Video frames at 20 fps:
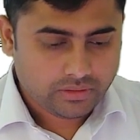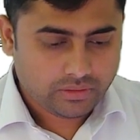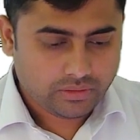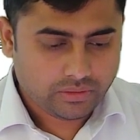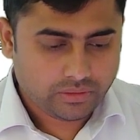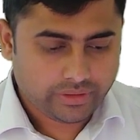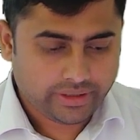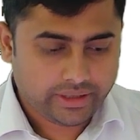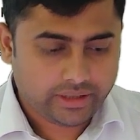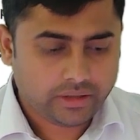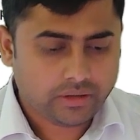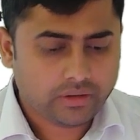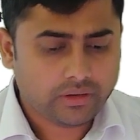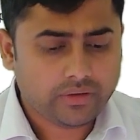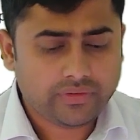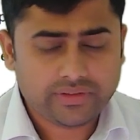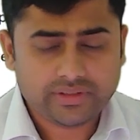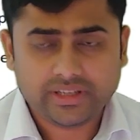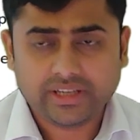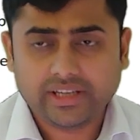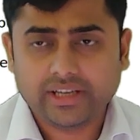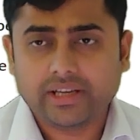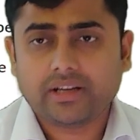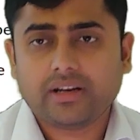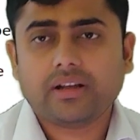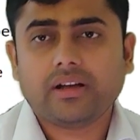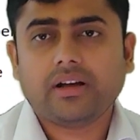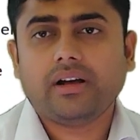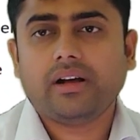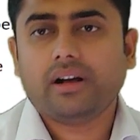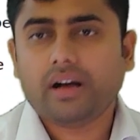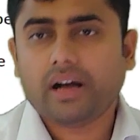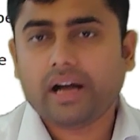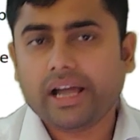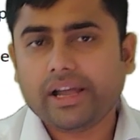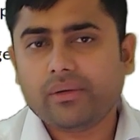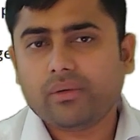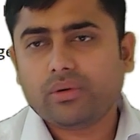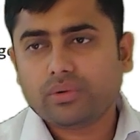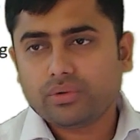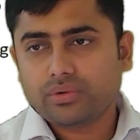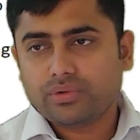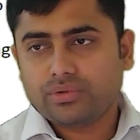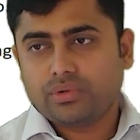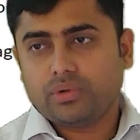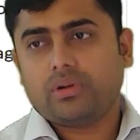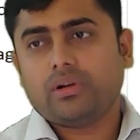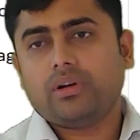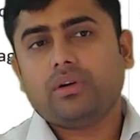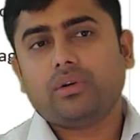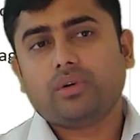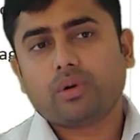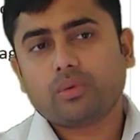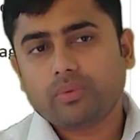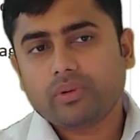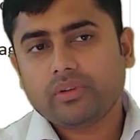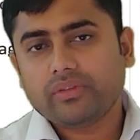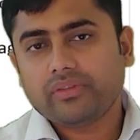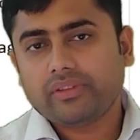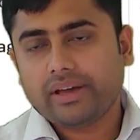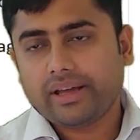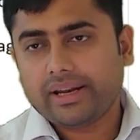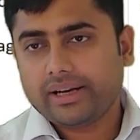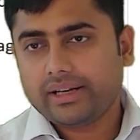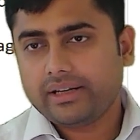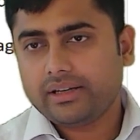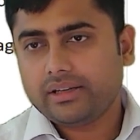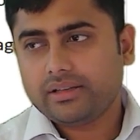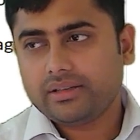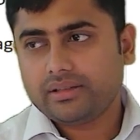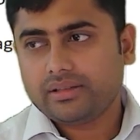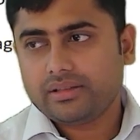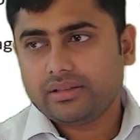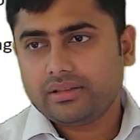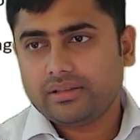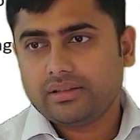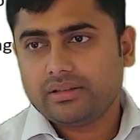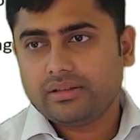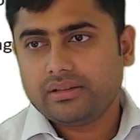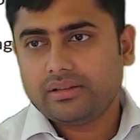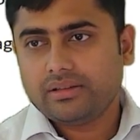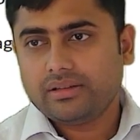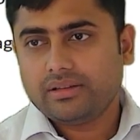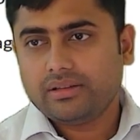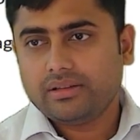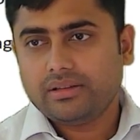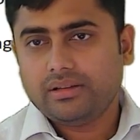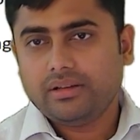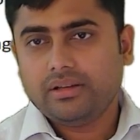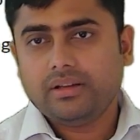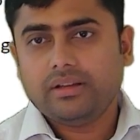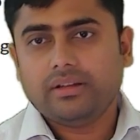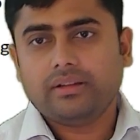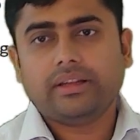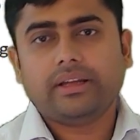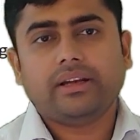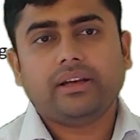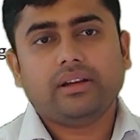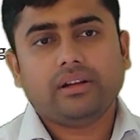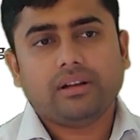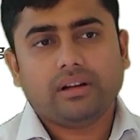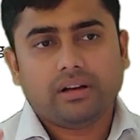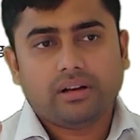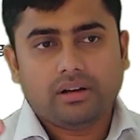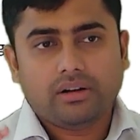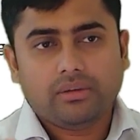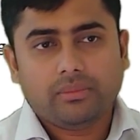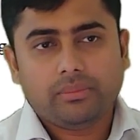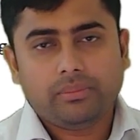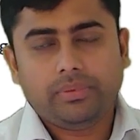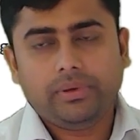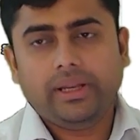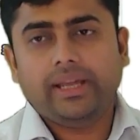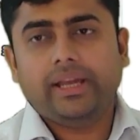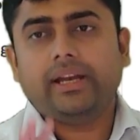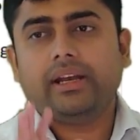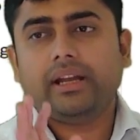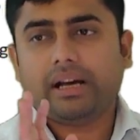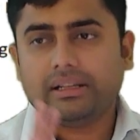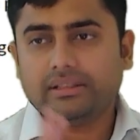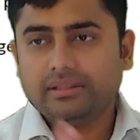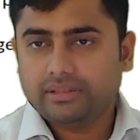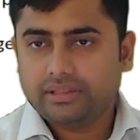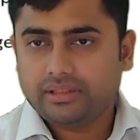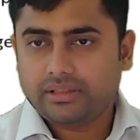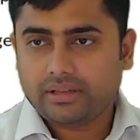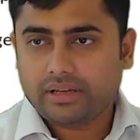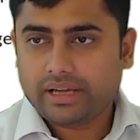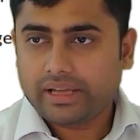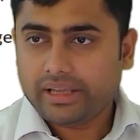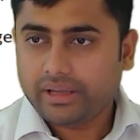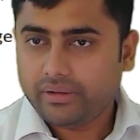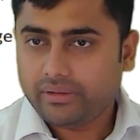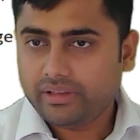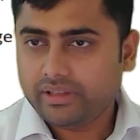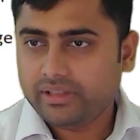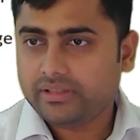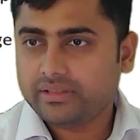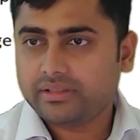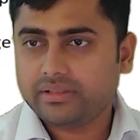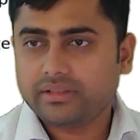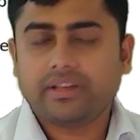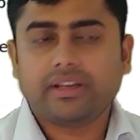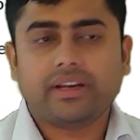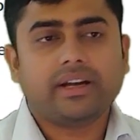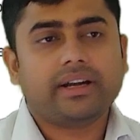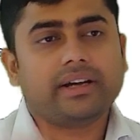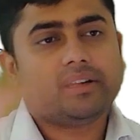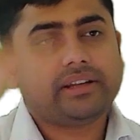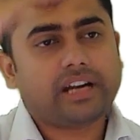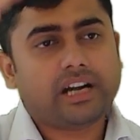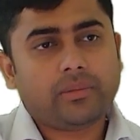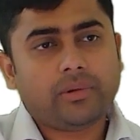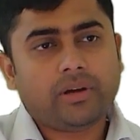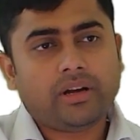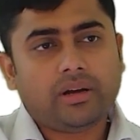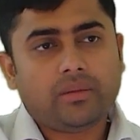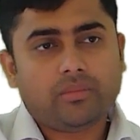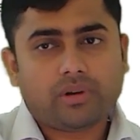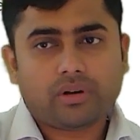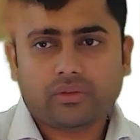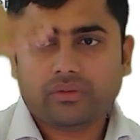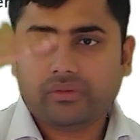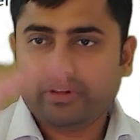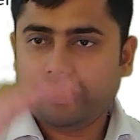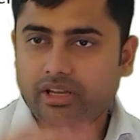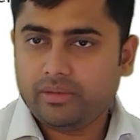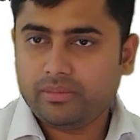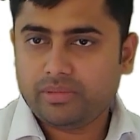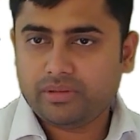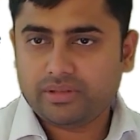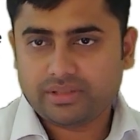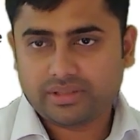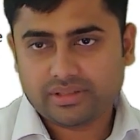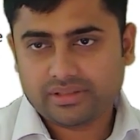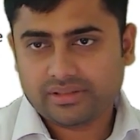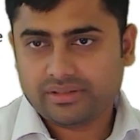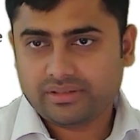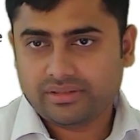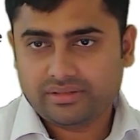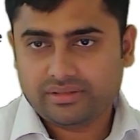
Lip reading: Okay. Now if you see here, I want to store a group of characters. Then plain answer I have is create that many number of variables.